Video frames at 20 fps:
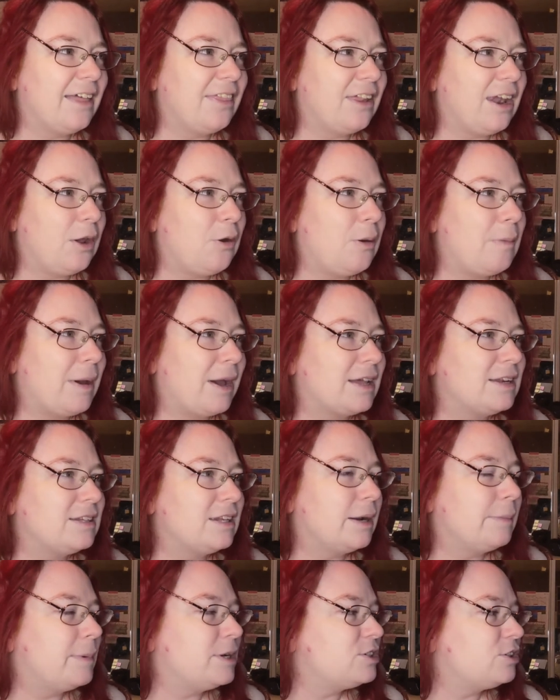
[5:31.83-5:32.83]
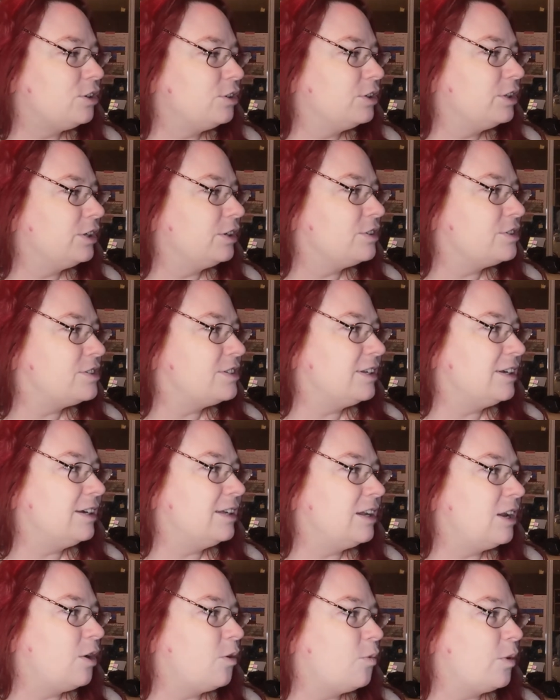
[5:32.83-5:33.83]
And then I went back and did a much earlier
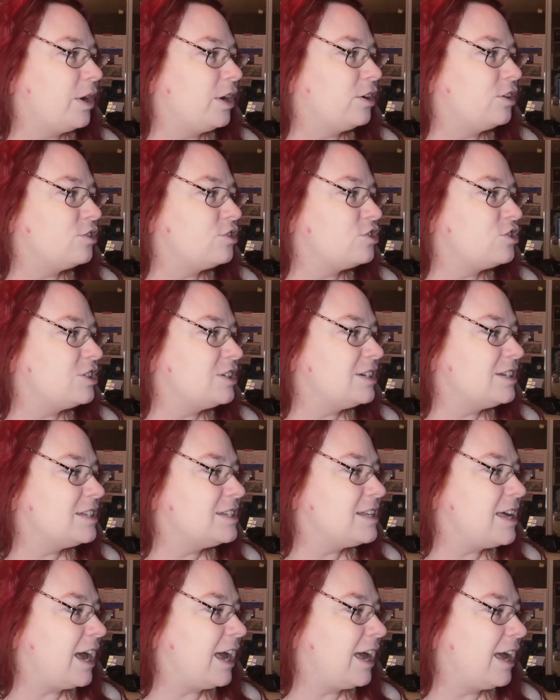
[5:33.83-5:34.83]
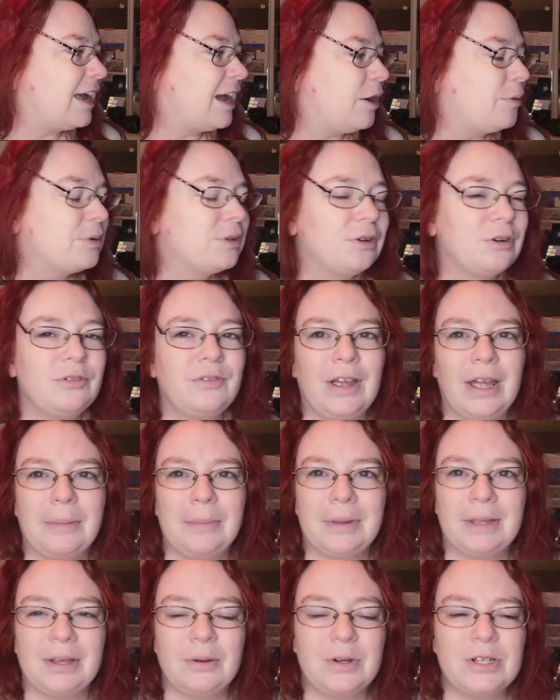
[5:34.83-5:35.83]
scene where she's hanging out with her
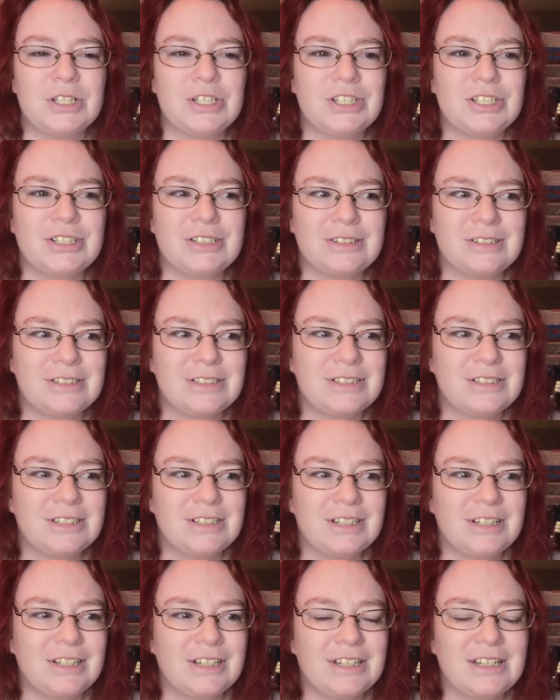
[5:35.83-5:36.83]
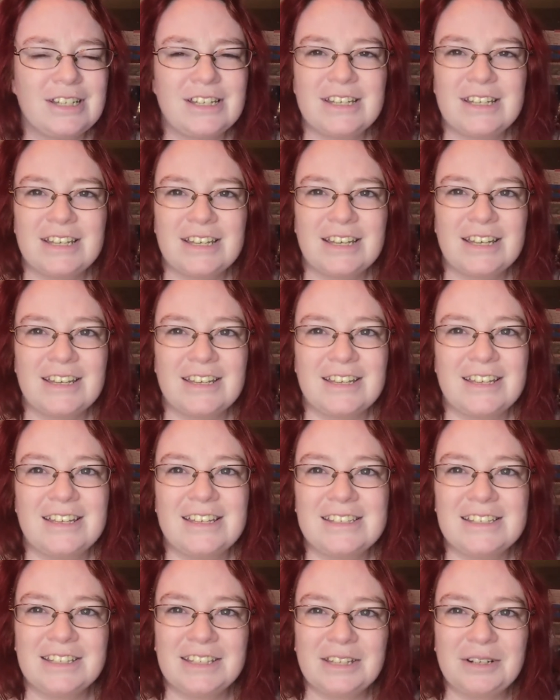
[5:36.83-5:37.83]
family, which
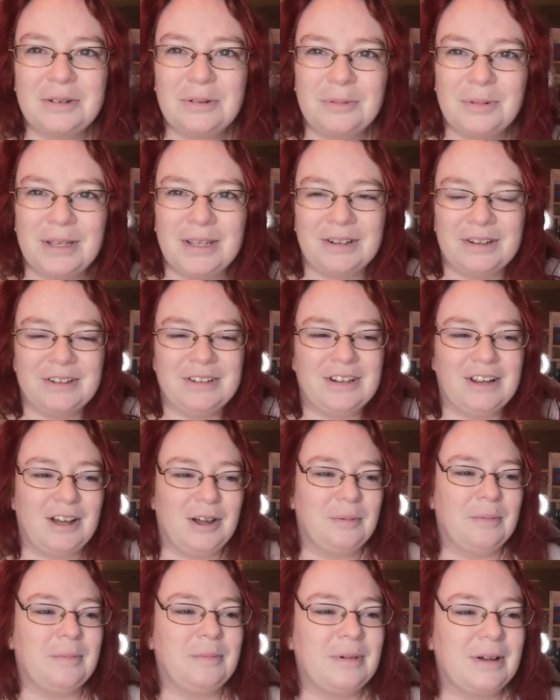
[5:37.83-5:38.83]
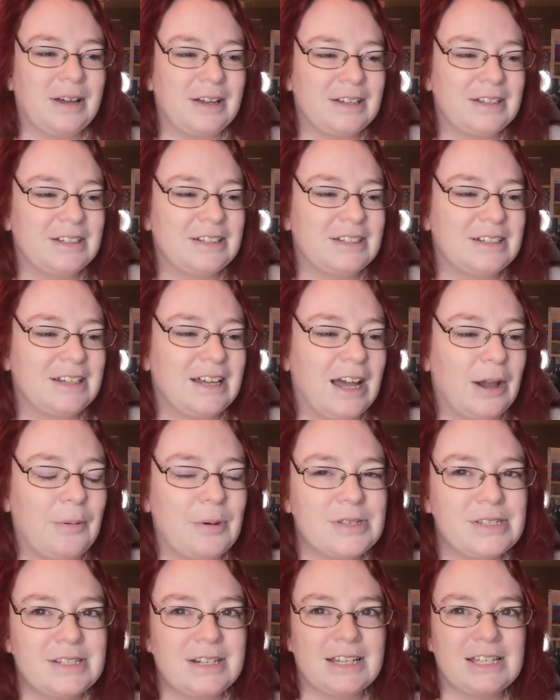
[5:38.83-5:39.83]
is a little weird. I
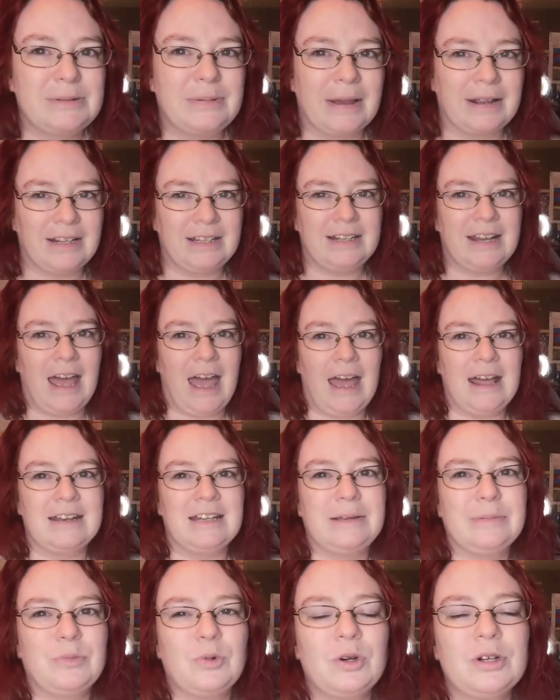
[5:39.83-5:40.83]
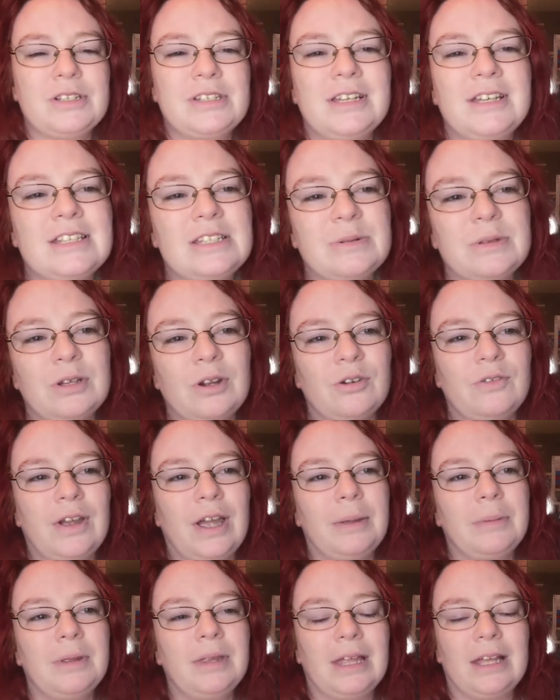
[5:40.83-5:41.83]
wasn't expecting to add any more scenes with her
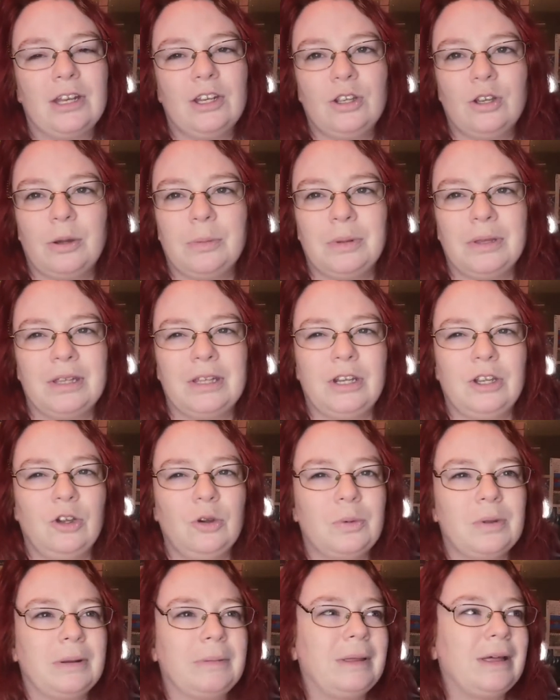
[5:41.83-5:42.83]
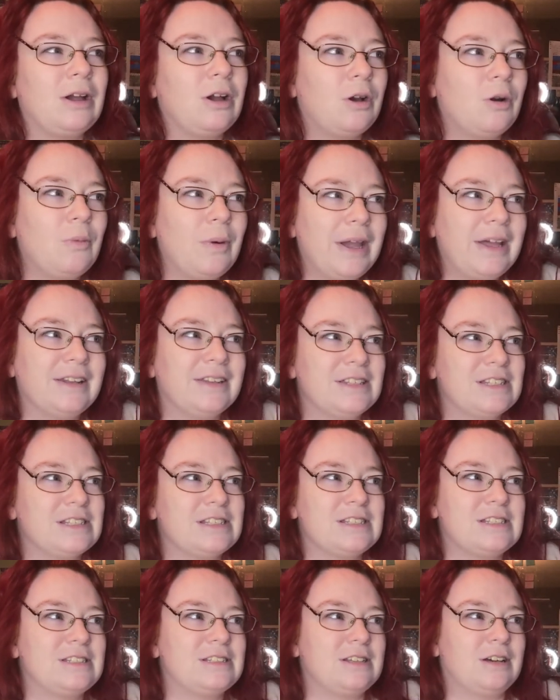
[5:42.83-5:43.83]
family, like completely new, but I'm like, oh wait,
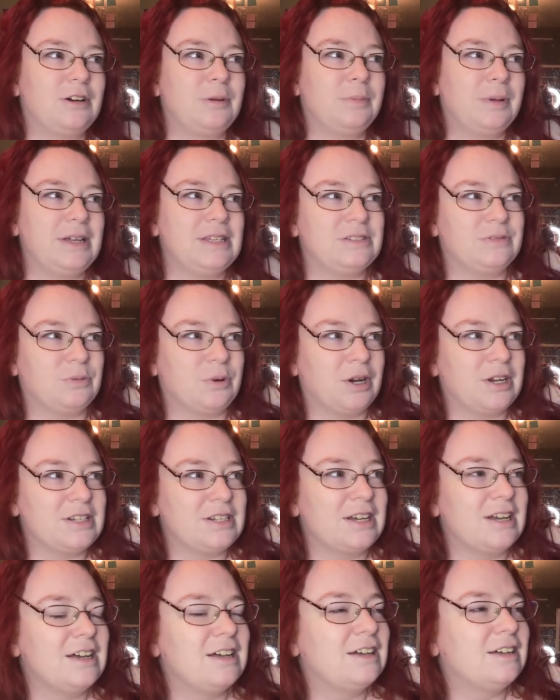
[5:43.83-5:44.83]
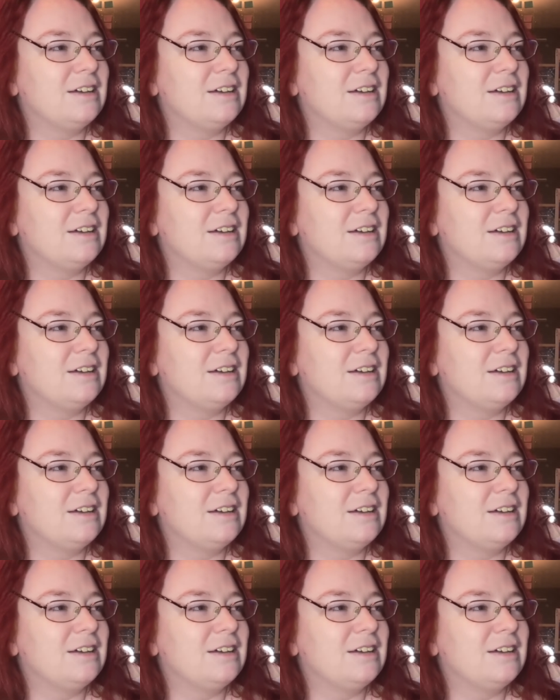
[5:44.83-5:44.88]
this is a good place for it.